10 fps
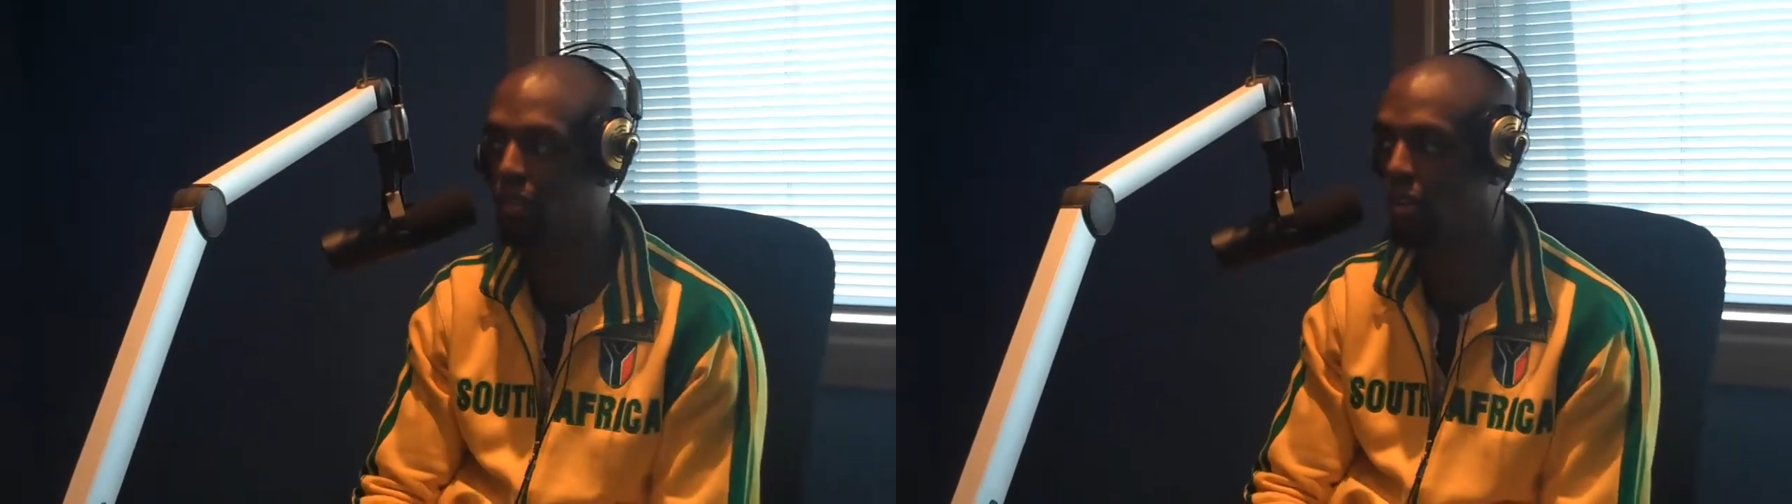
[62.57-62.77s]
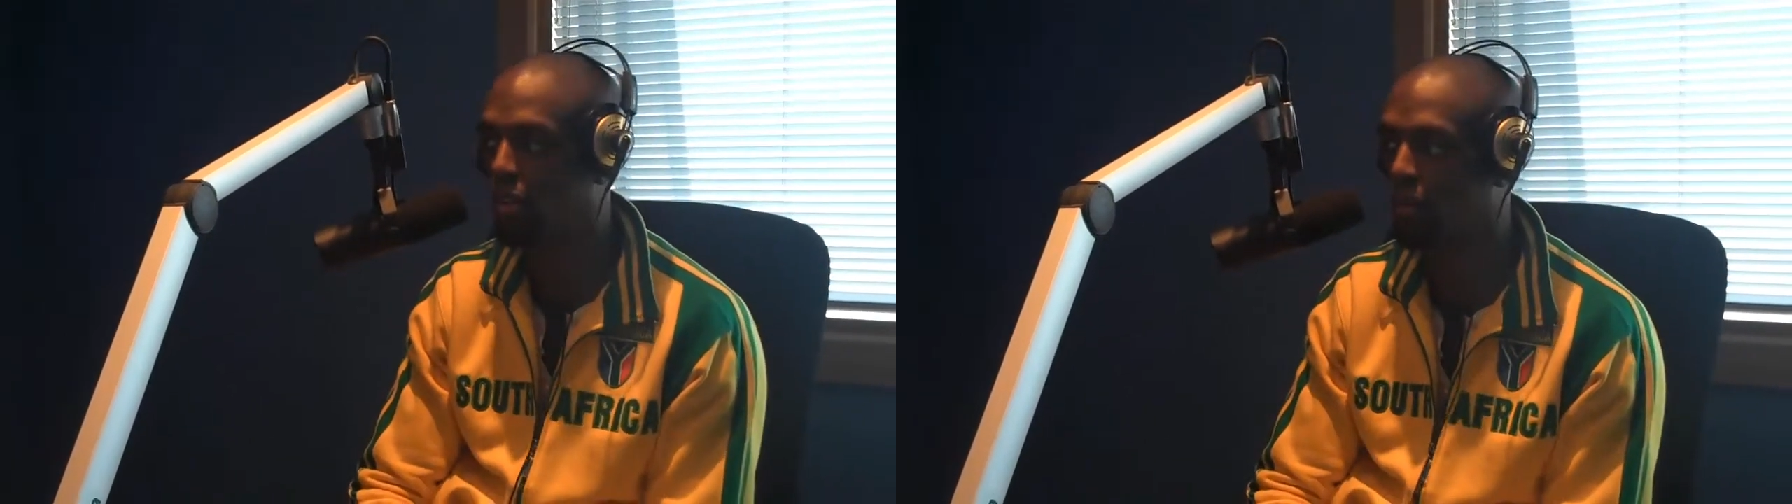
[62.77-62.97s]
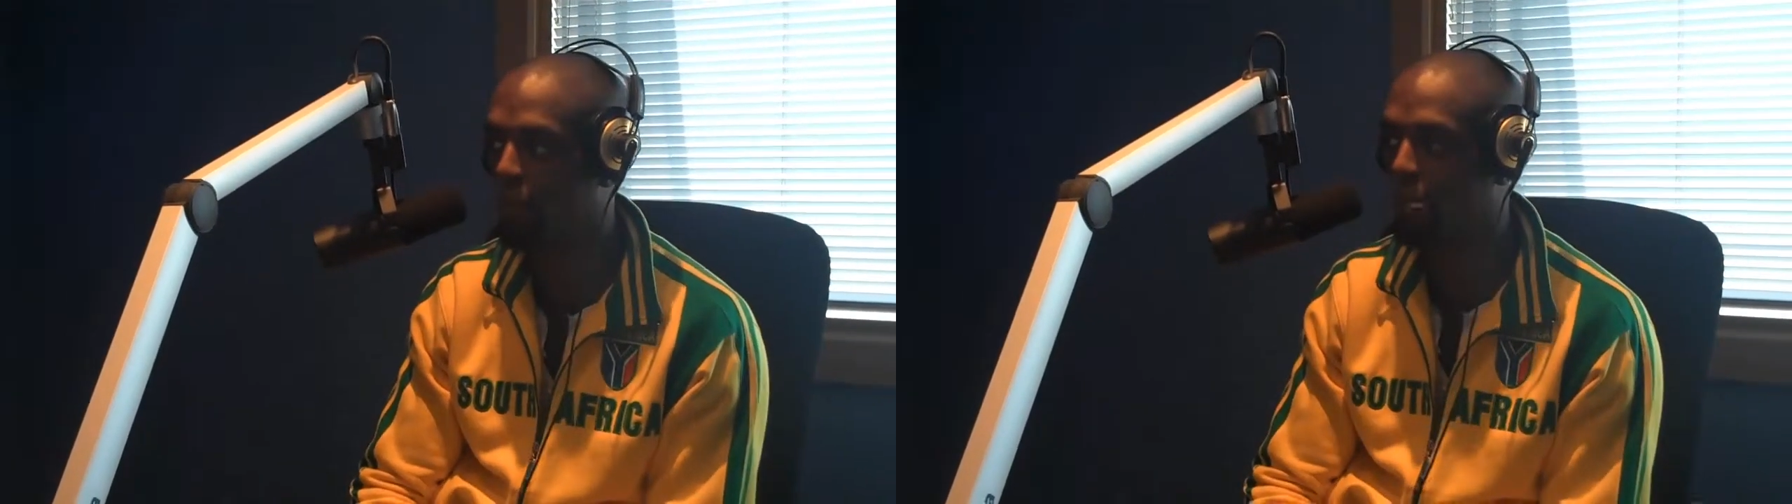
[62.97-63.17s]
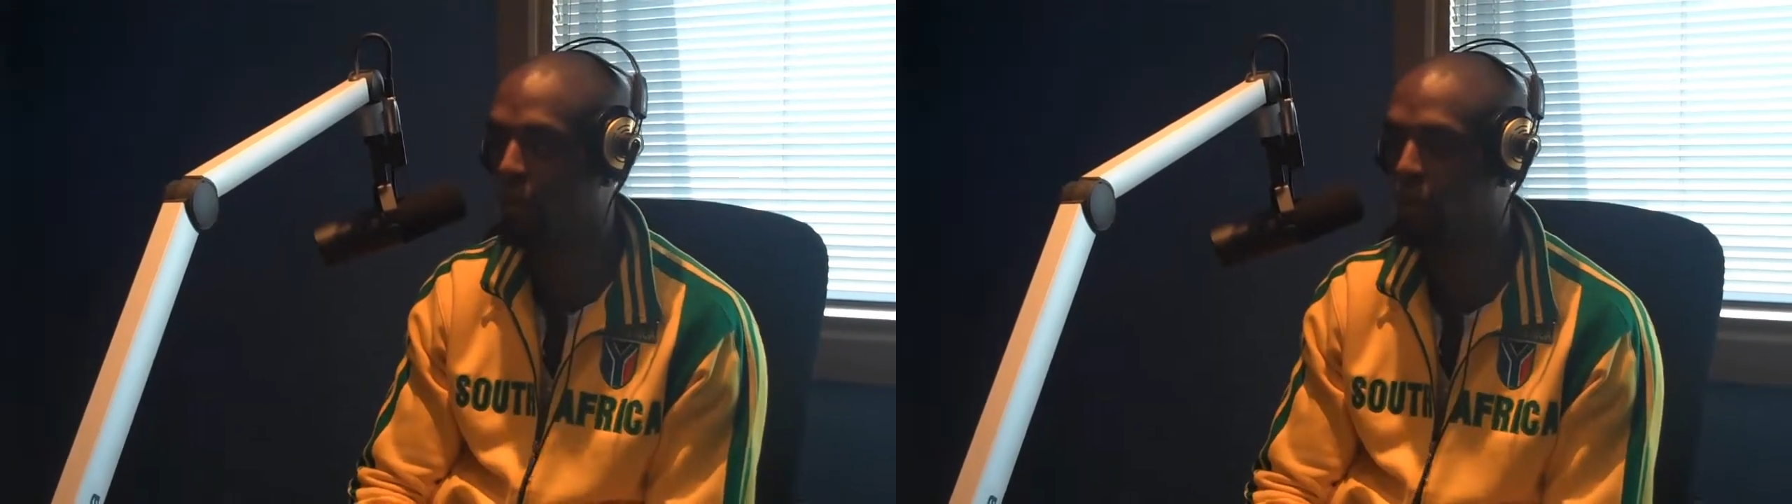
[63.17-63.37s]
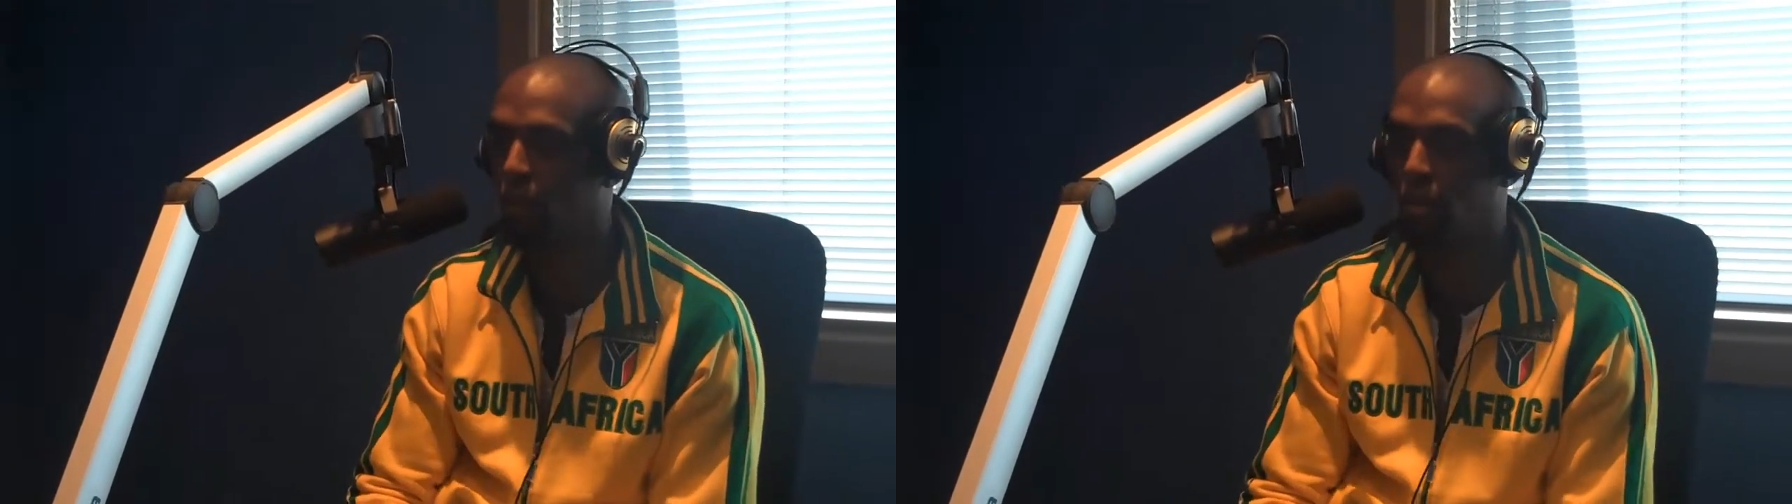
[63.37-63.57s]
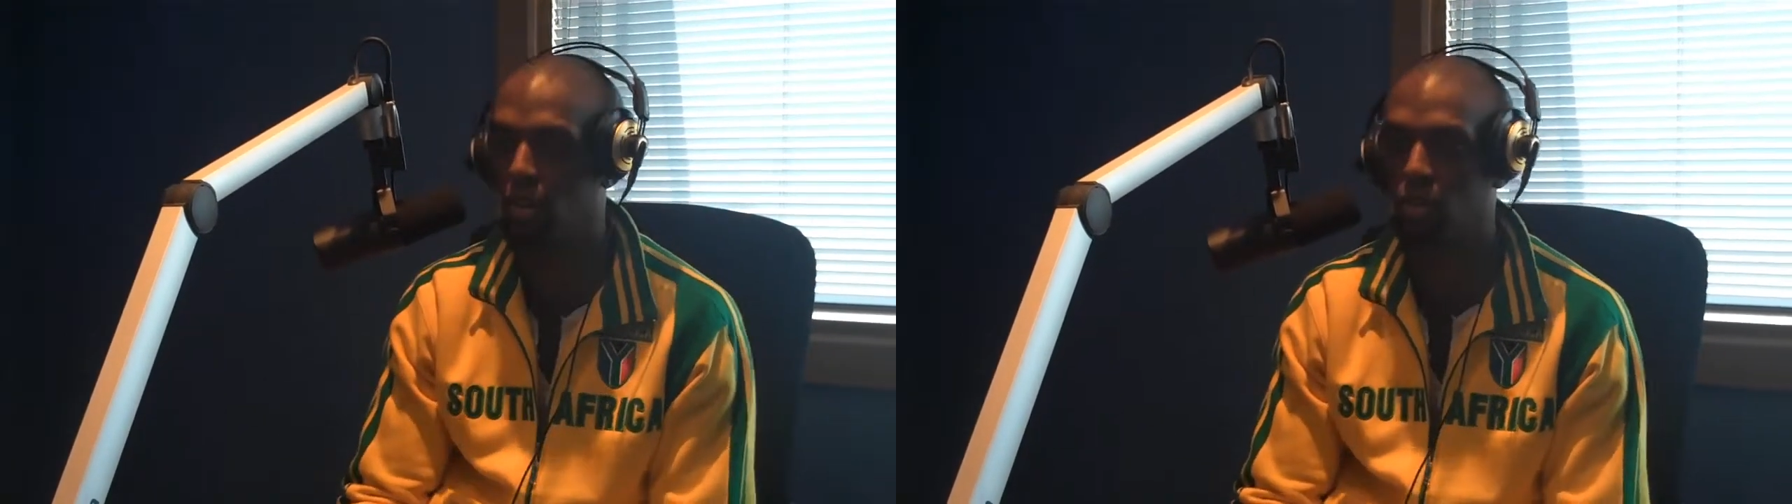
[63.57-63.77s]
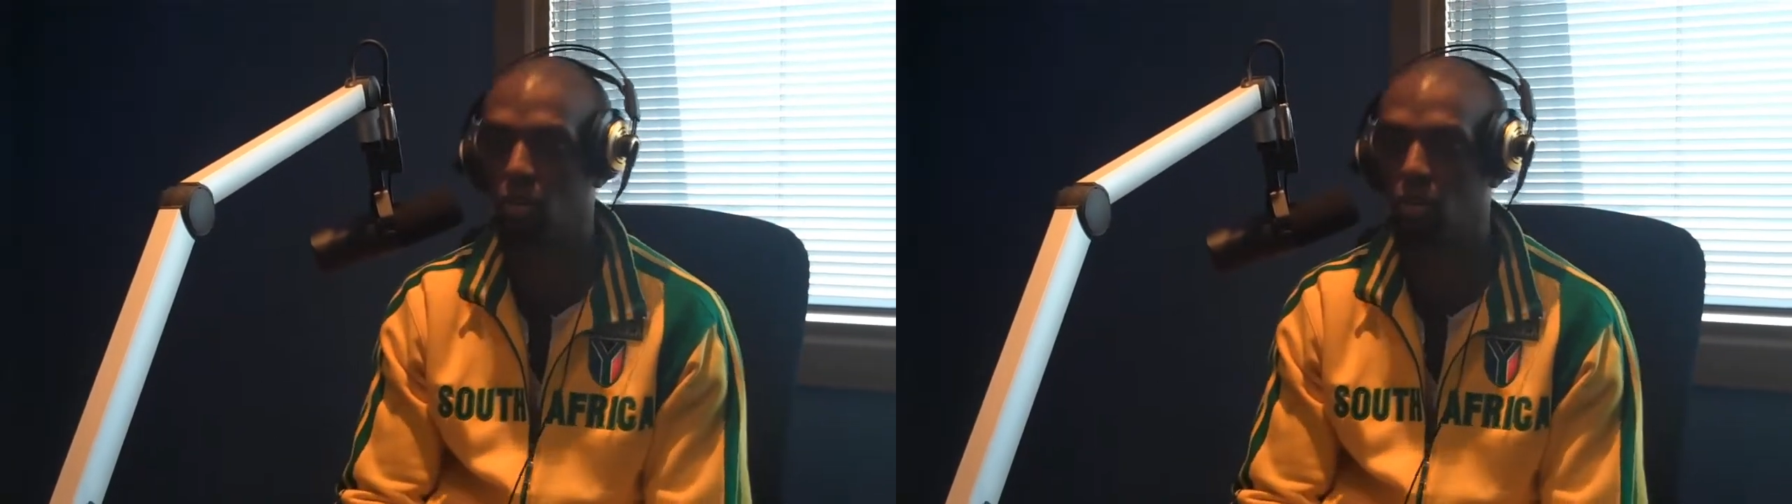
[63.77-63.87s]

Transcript: all, and